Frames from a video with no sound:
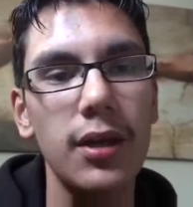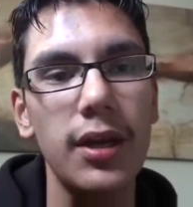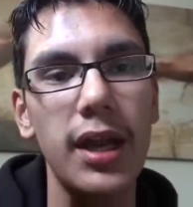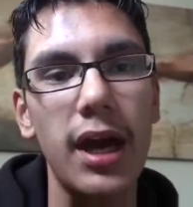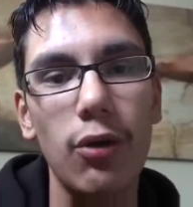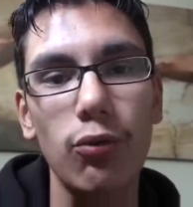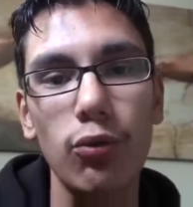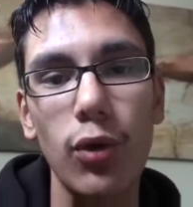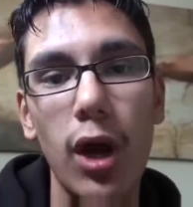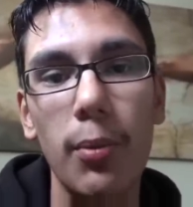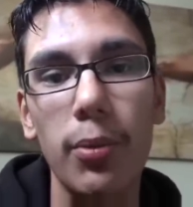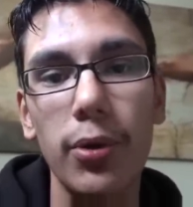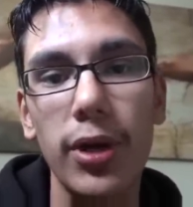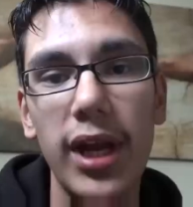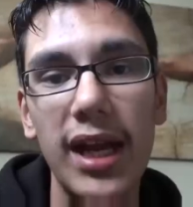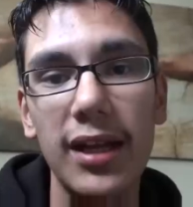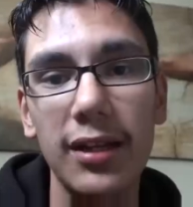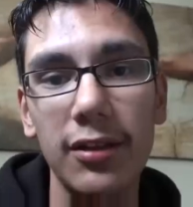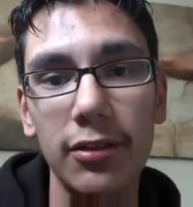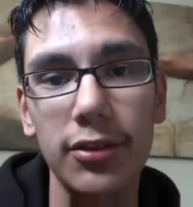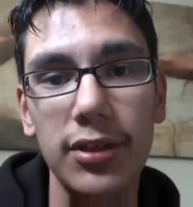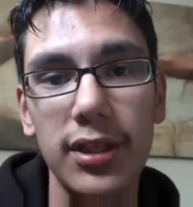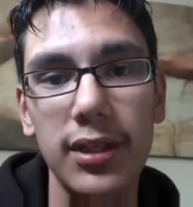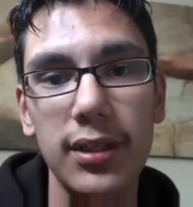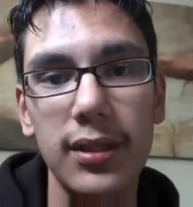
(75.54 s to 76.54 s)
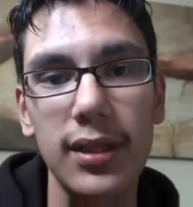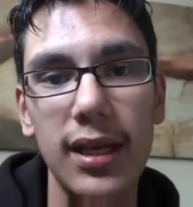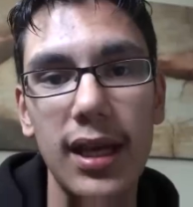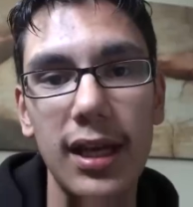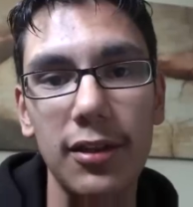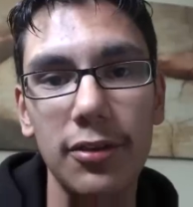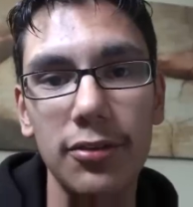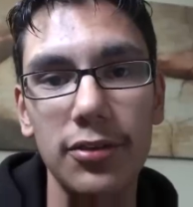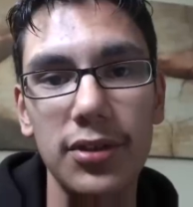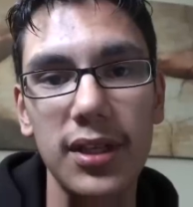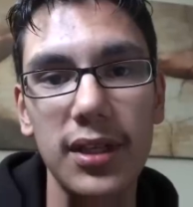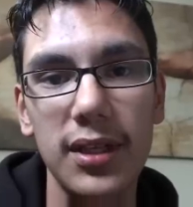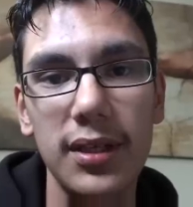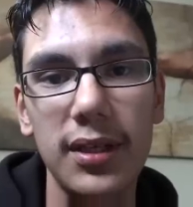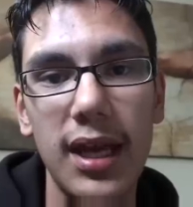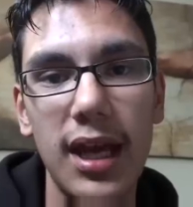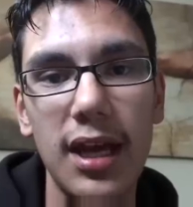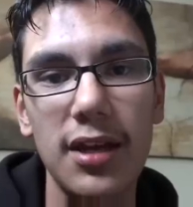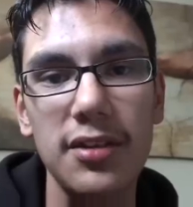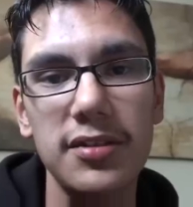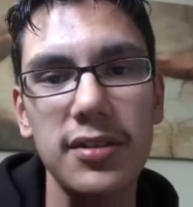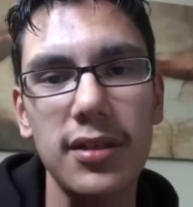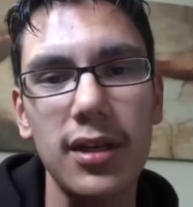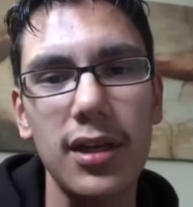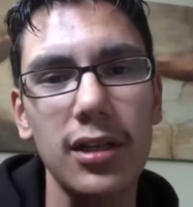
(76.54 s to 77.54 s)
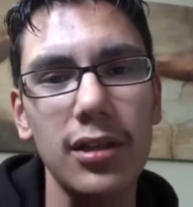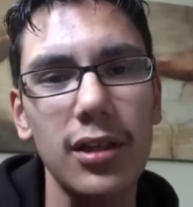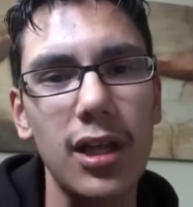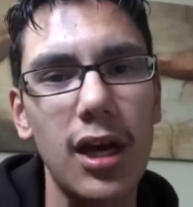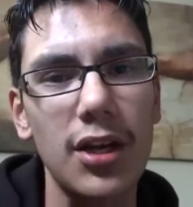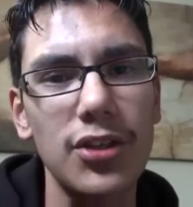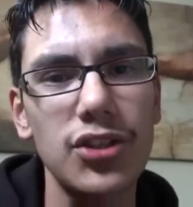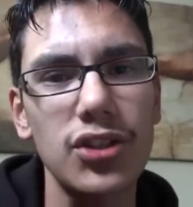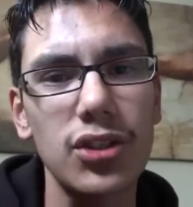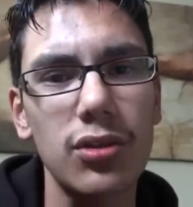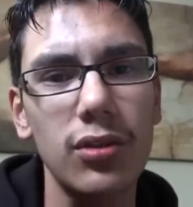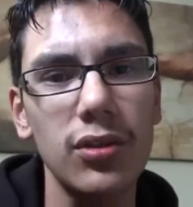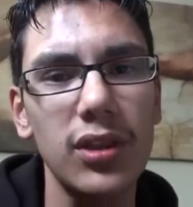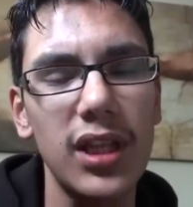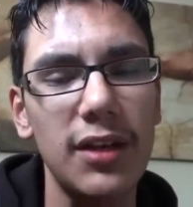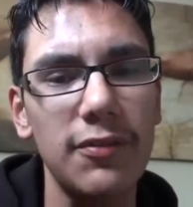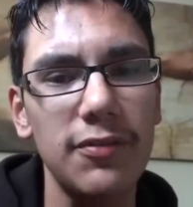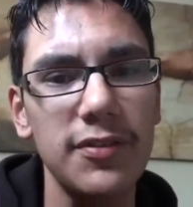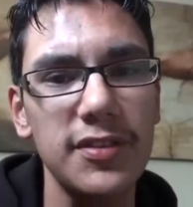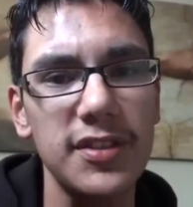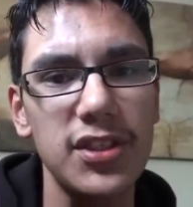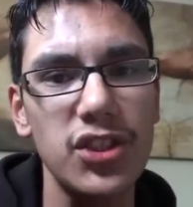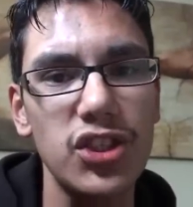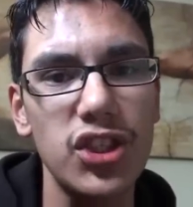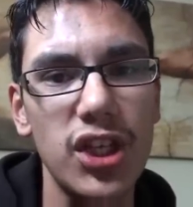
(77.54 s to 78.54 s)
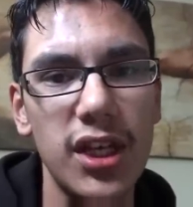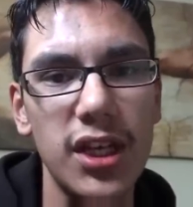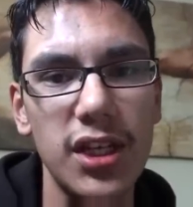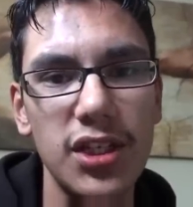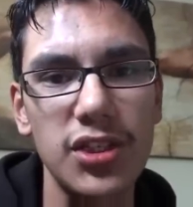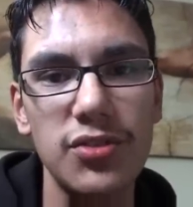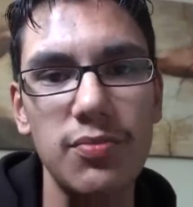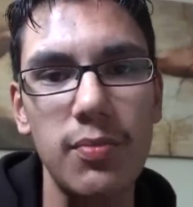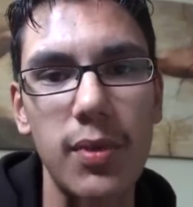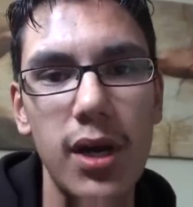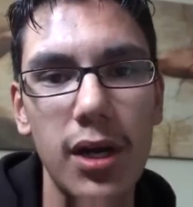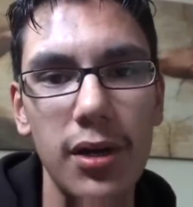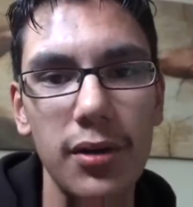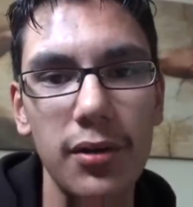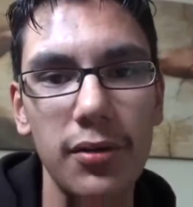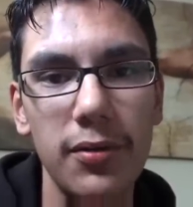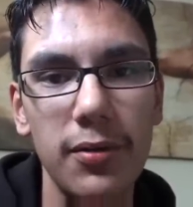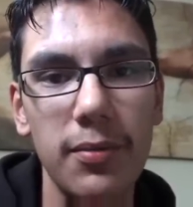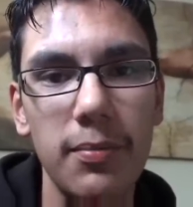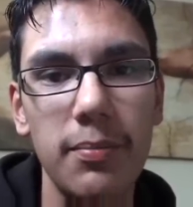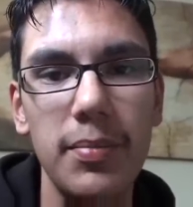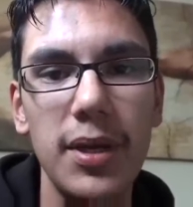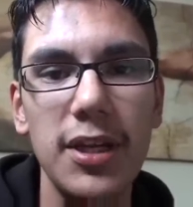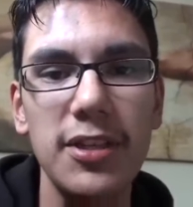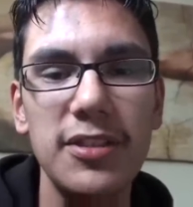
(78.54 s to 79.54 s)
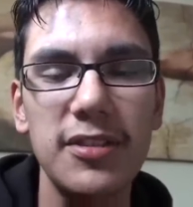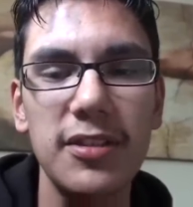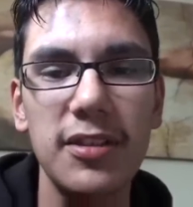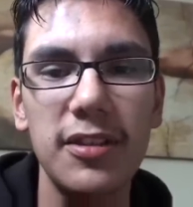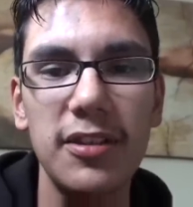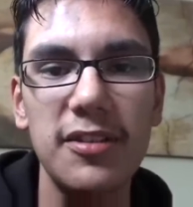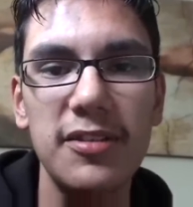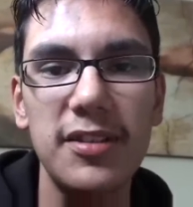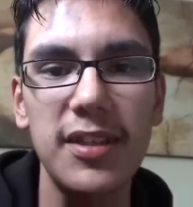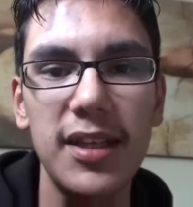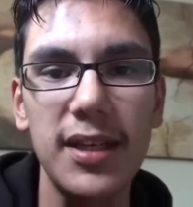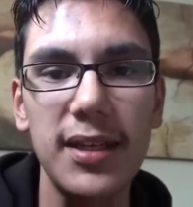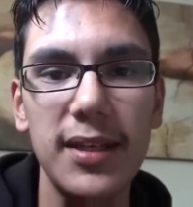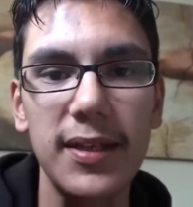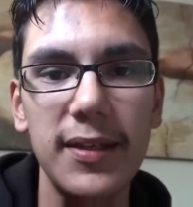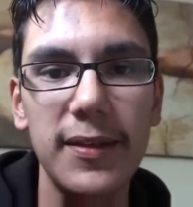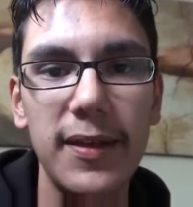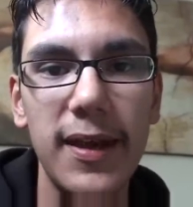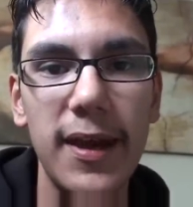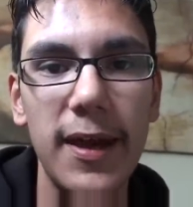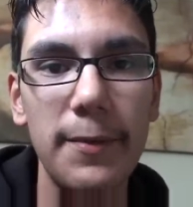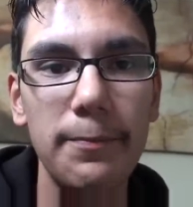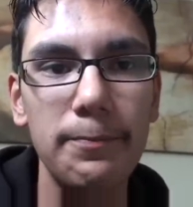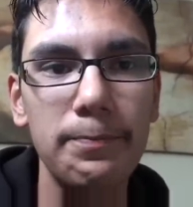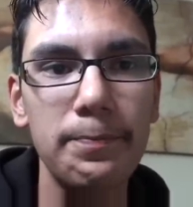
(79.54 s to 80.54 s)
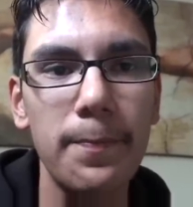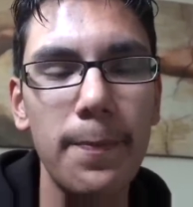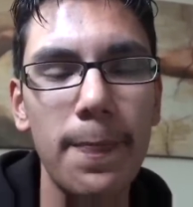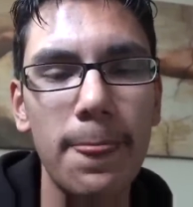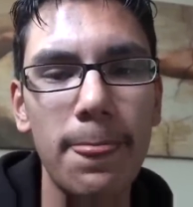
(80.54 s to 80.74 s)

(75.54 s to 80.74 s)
Now Robert Ellerton has a logical levels of change model, basically stating that